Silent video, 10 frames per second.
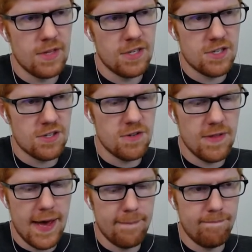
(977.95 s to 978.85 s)
So let's do
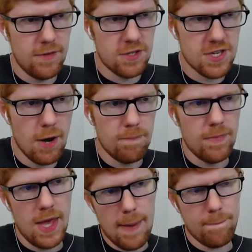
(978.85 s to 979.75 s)
that. Let's go.
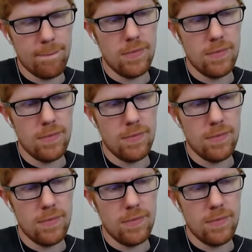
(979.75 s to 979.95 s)
Hup.